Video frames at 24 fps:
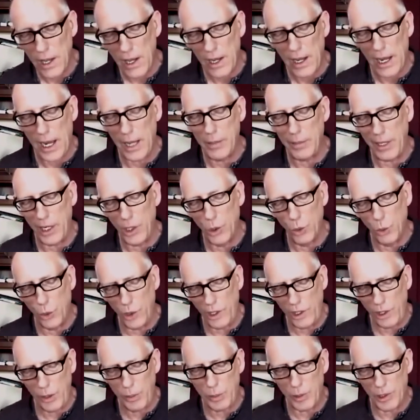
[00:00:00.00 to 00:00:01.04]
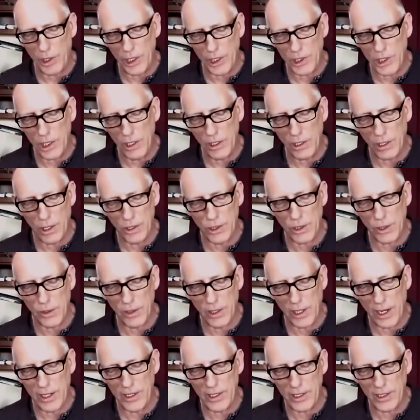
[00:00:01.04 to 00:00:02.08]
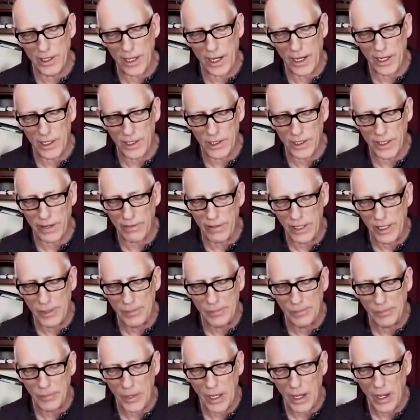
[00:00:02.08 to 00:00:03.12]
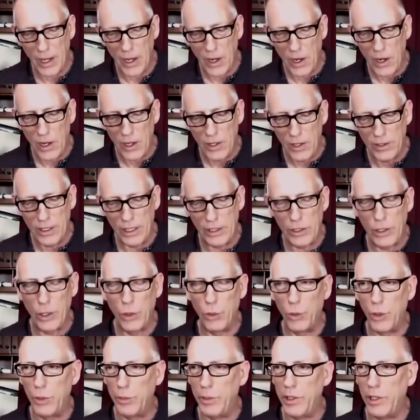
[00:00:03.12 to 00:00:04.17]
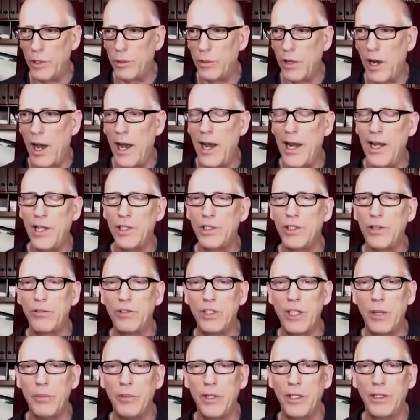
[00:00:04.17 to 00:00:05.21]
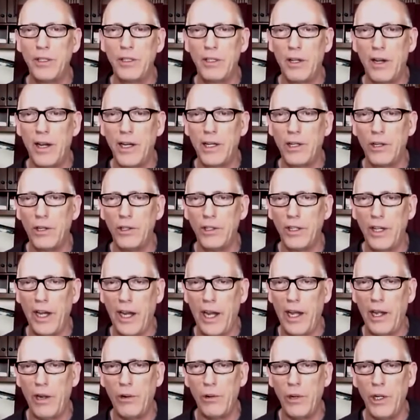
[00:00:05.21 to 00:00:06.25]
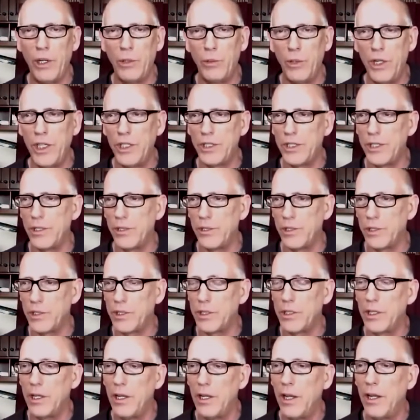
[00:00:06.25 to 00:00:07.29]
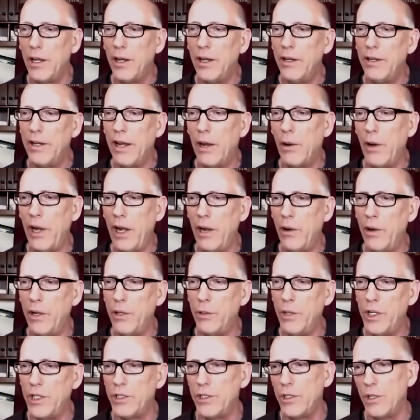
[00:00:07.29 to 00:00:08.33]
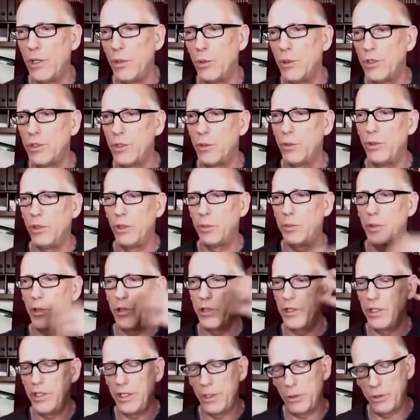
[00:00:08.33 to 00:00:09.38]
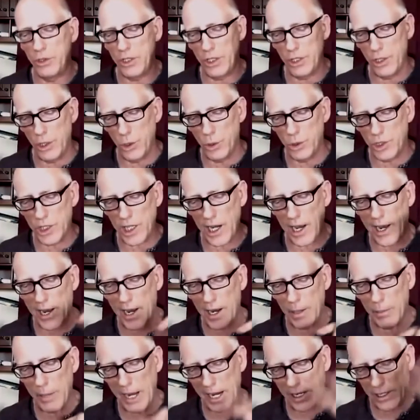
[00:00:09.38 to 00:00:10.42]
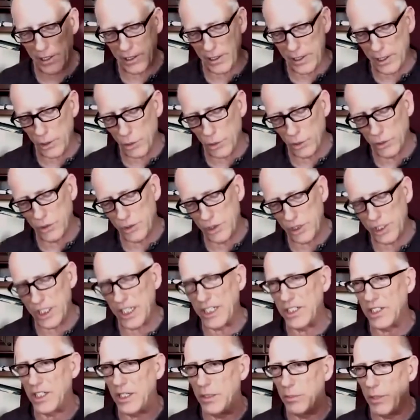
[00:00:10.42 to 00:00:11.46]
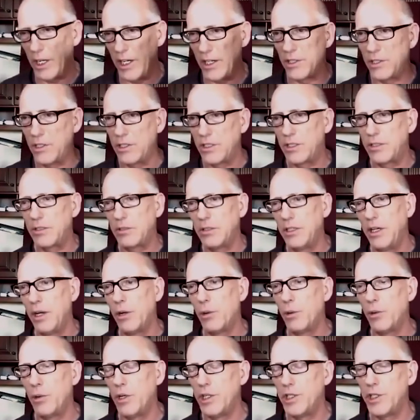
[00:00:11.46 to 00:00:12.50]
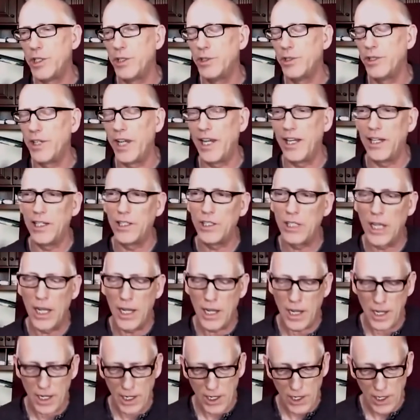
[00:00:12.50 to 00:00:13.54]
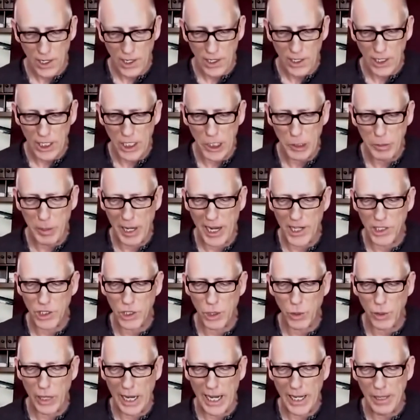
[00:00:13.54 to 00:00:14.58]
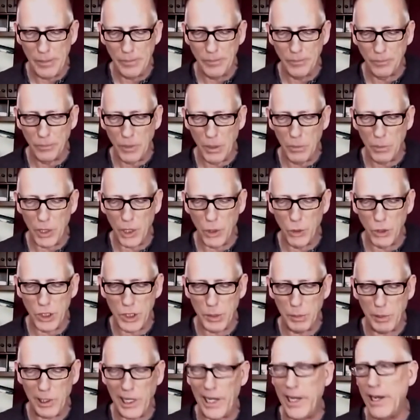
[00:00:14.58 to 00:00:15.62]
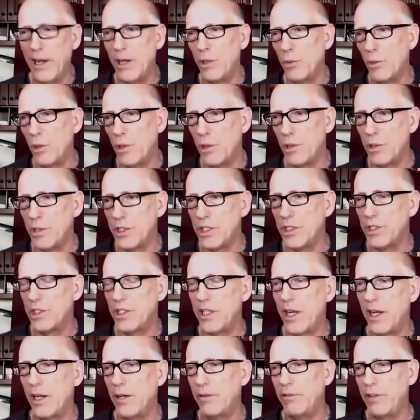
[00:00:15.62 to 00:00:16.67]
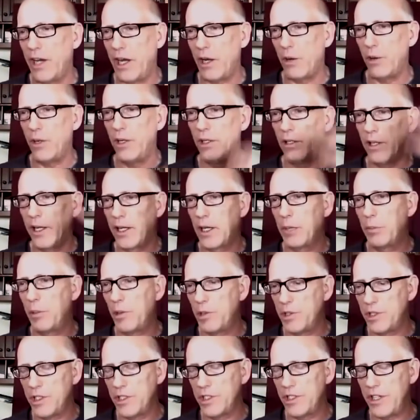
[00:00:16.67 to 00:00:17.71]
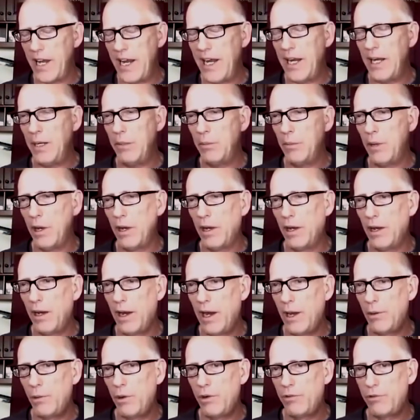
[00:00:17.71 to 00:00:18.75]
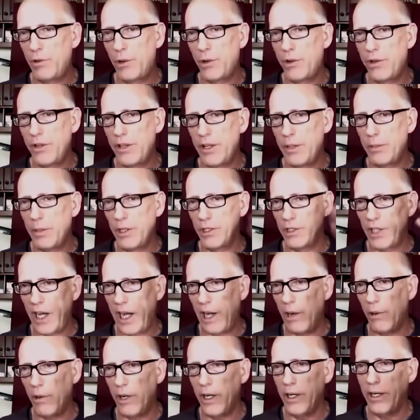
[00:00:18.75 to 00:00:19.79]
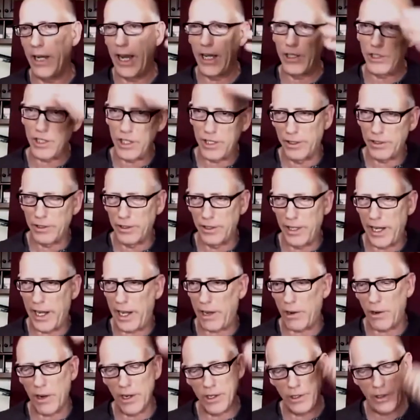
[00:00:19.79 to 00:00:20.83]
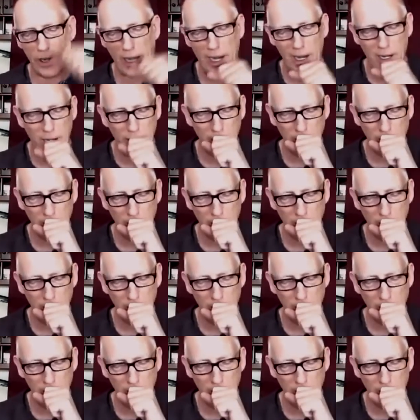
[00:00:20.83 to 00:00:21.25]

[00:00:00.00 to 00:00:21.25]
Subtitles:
I made a weird prediction, also in 1997, that there would be a rise of something that I call the hairy reasoners. Now, Harry Reasoner was a real person. He was a news guy back in the old 60 Minutes, original days. He's passed away. But it was a play on words. Instead of Harry like a person's name, I referred to them as hairy, as in the hair on your head.